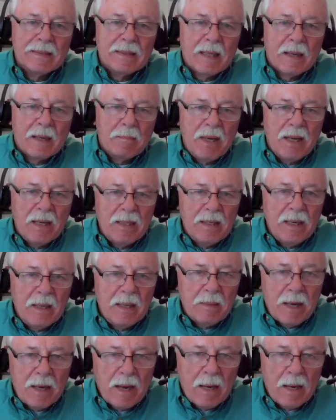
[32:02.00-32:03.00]
A man
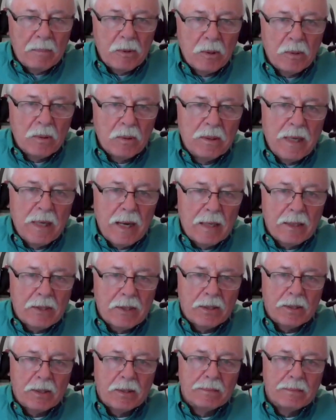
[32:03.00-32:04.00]
named Abdul
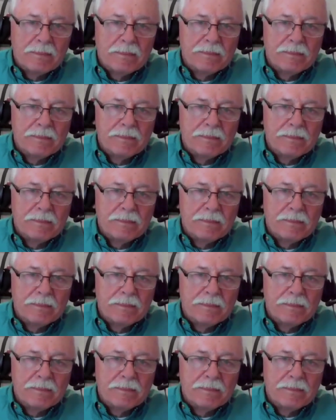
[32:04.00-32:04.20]
Nasser